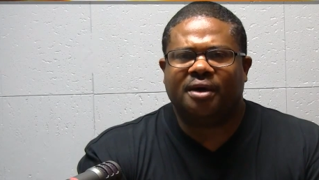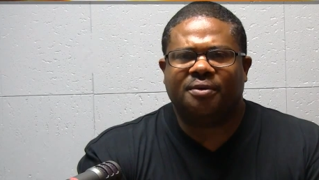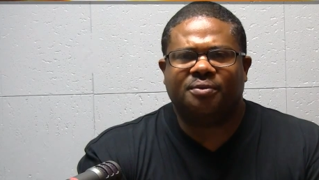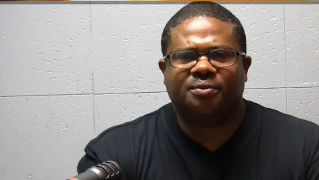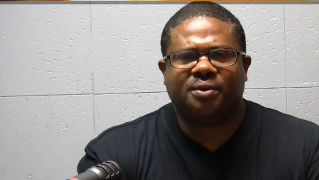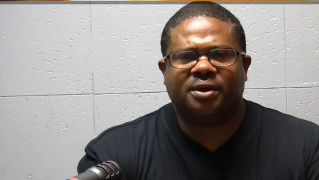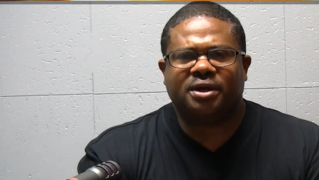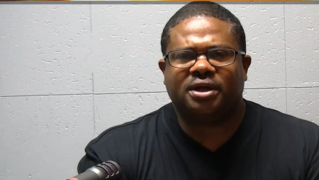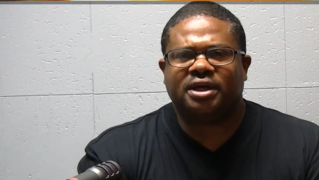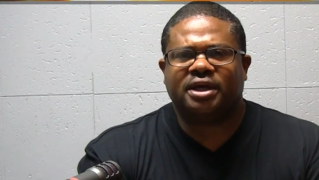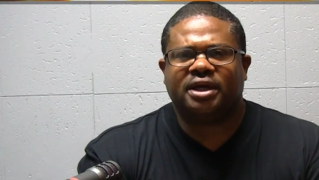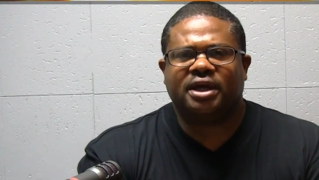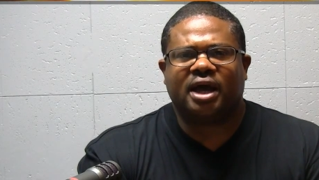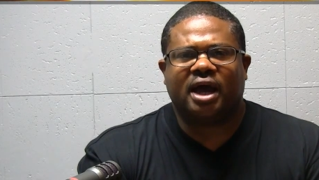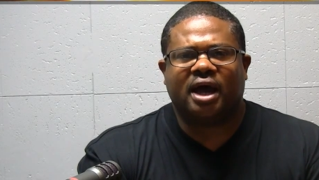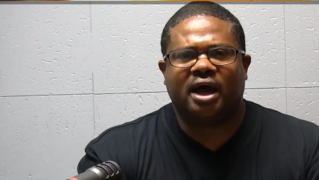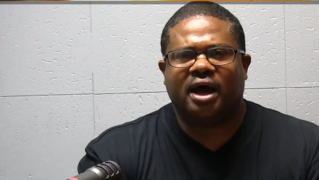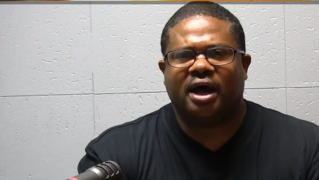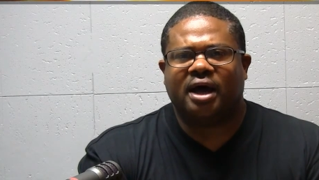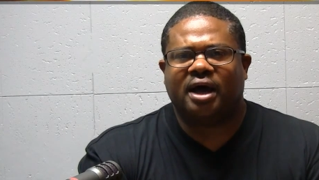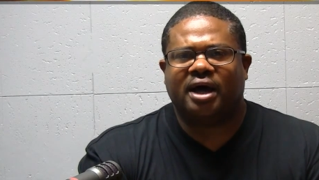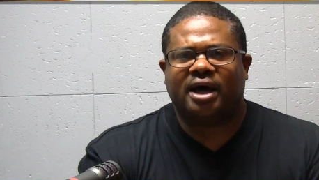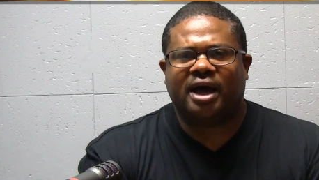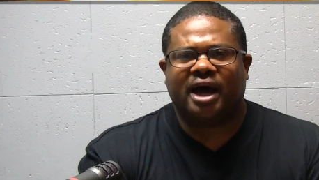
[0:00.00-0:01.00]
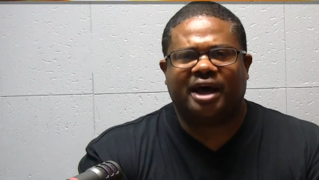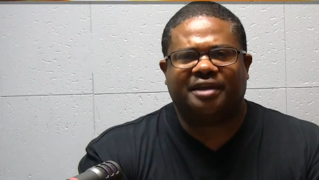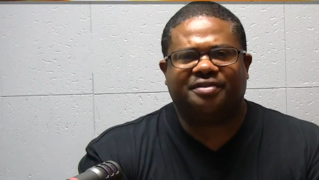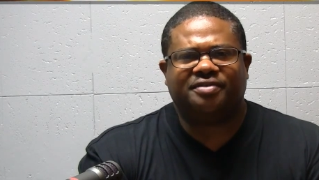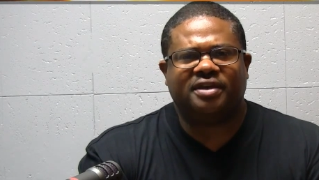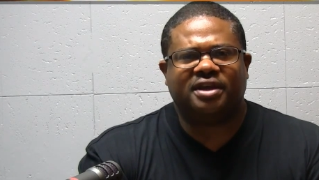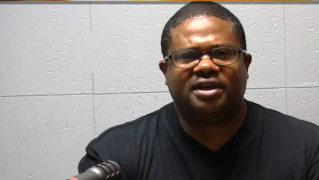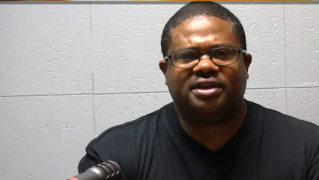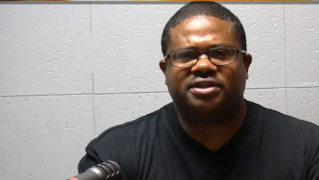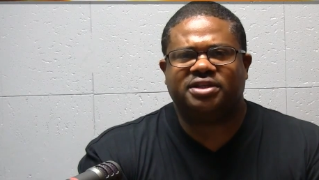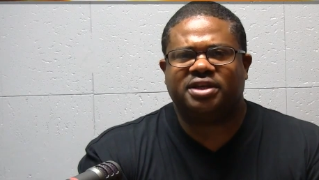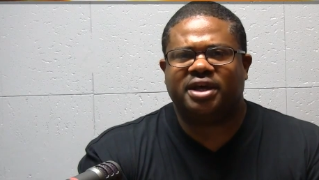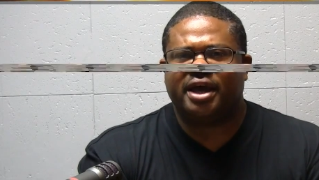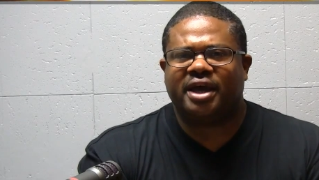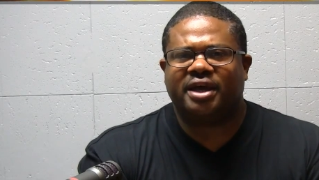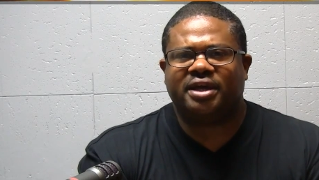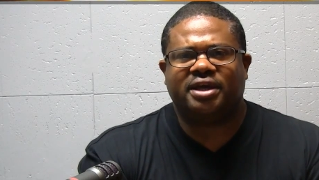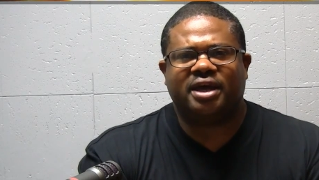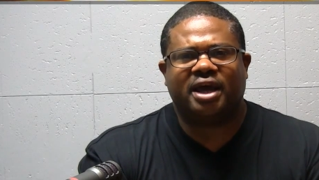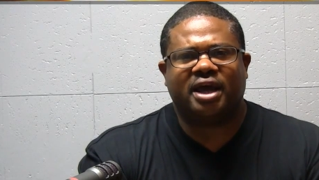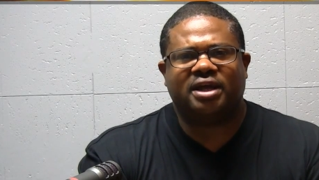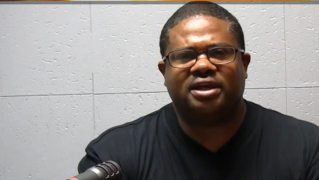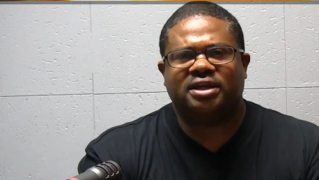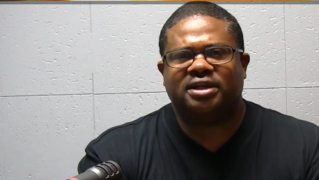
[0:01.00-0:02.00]
really, I think
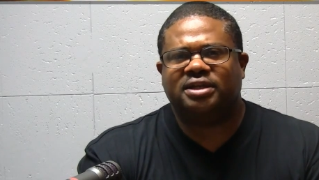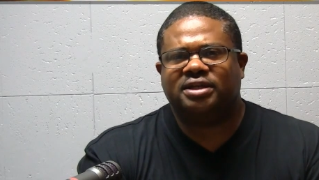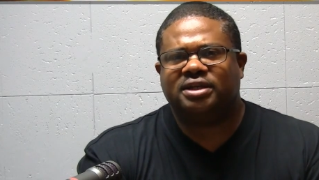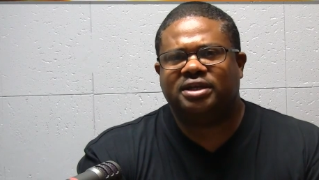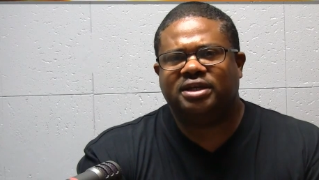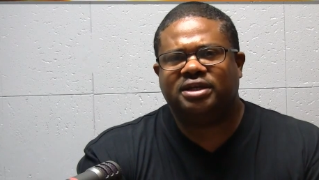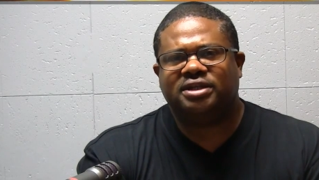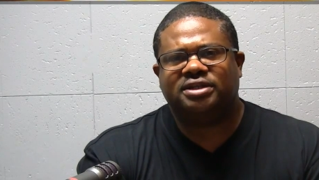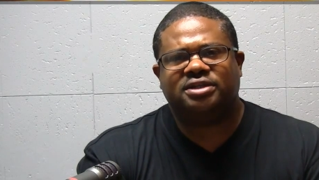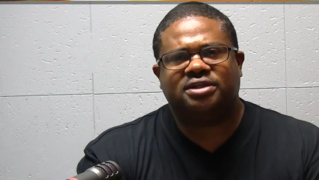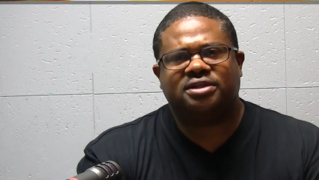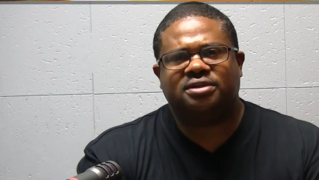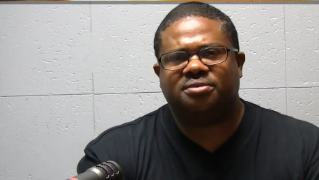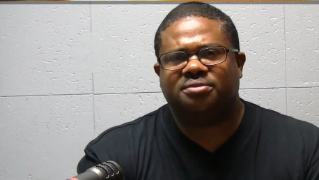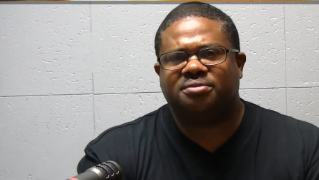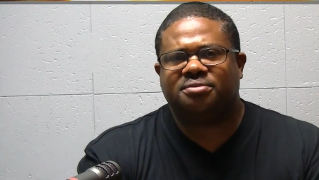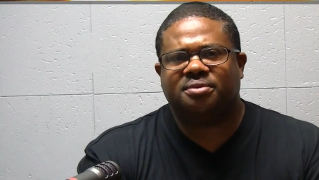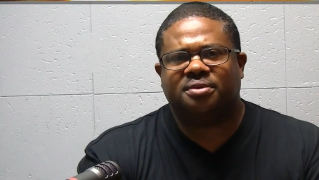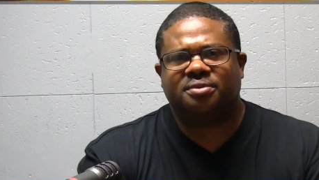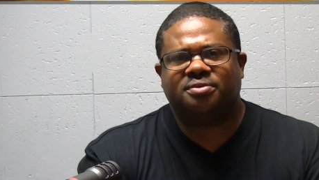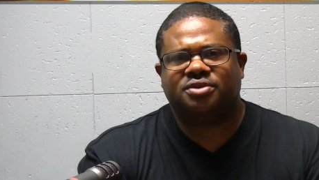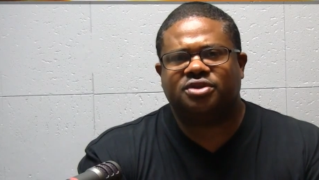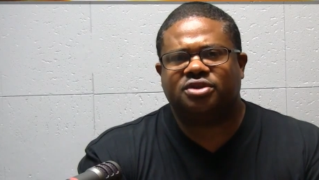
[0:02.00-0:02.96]
Chan Gailey needs to